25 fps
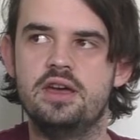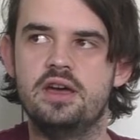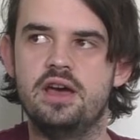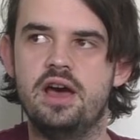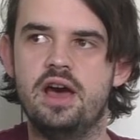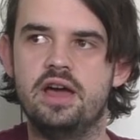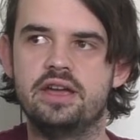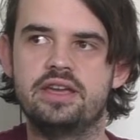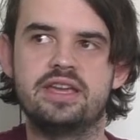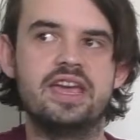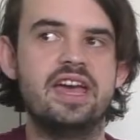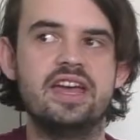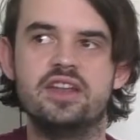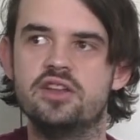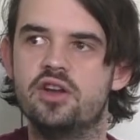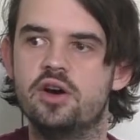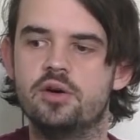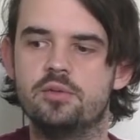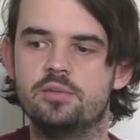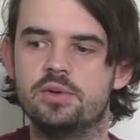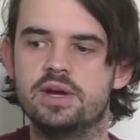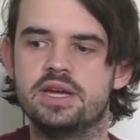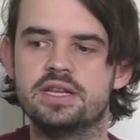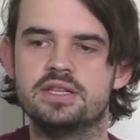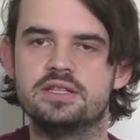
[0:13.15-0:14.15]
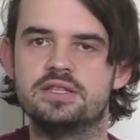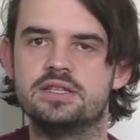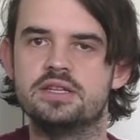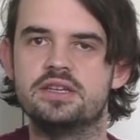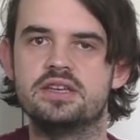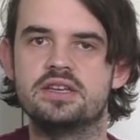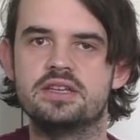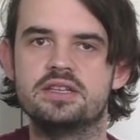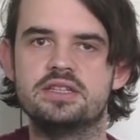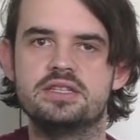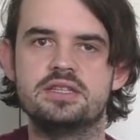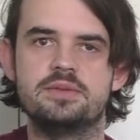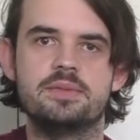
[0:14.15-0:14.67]
I cannot wait
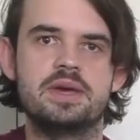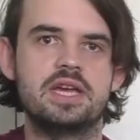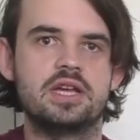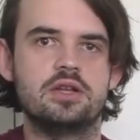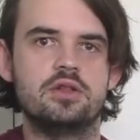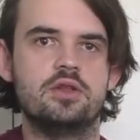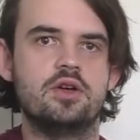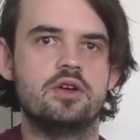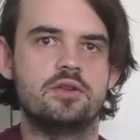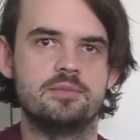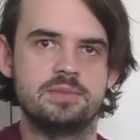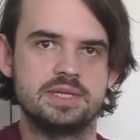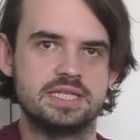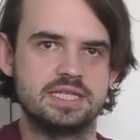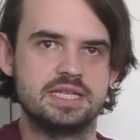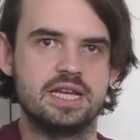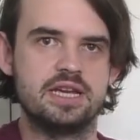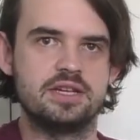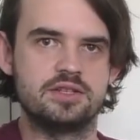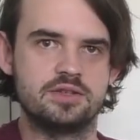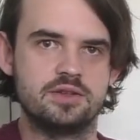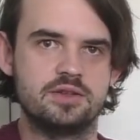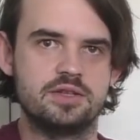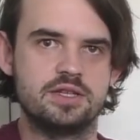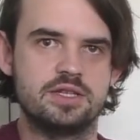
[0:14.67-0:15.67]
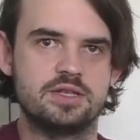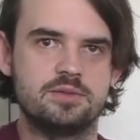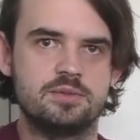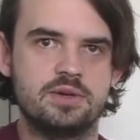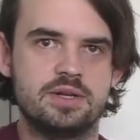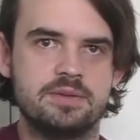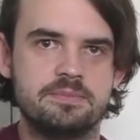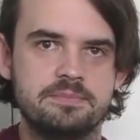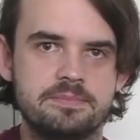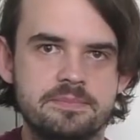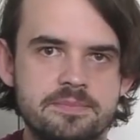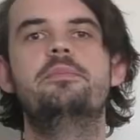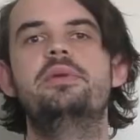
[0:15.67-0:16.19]
to make a lot of mistakes on this
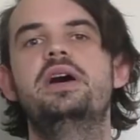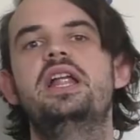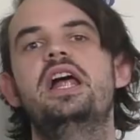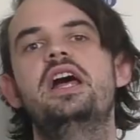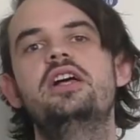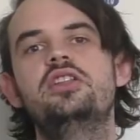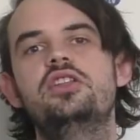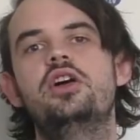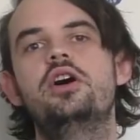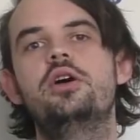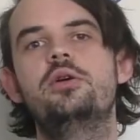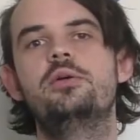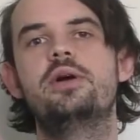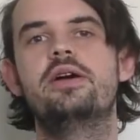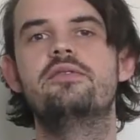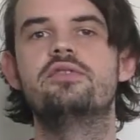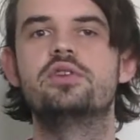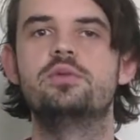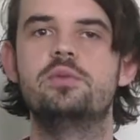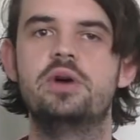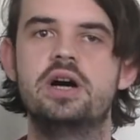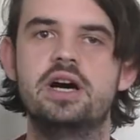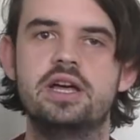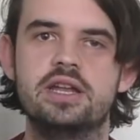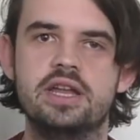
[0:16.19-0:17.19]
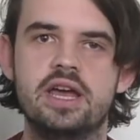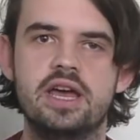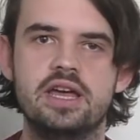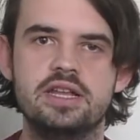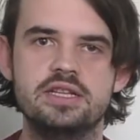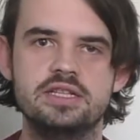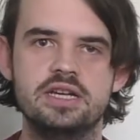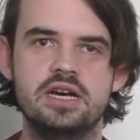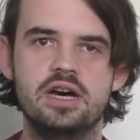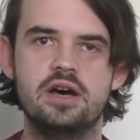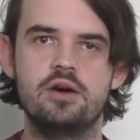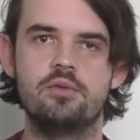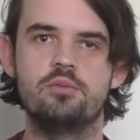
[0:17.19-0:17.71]
one. But hello everyone,
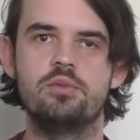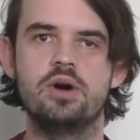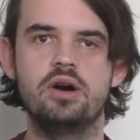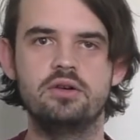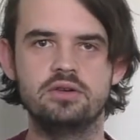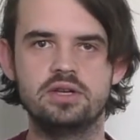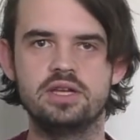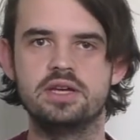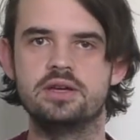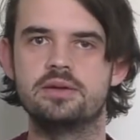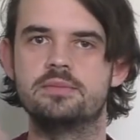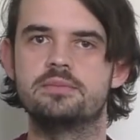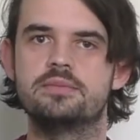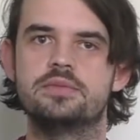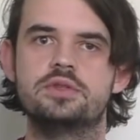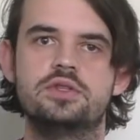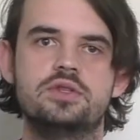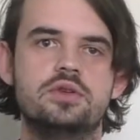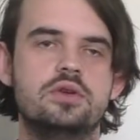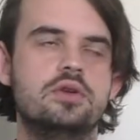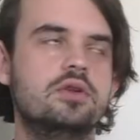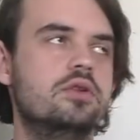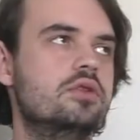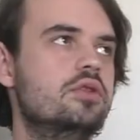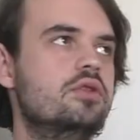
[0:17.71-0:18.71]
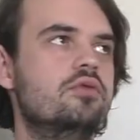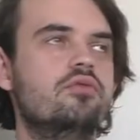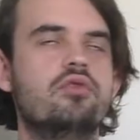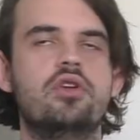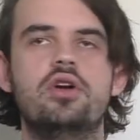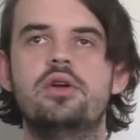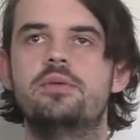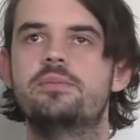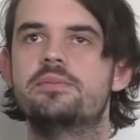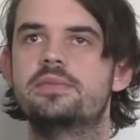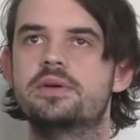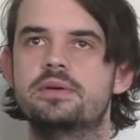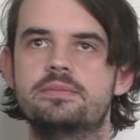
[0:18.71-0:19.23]
and welcome to the
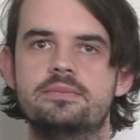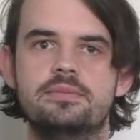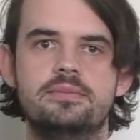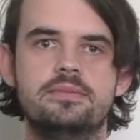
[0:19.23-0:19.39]
room.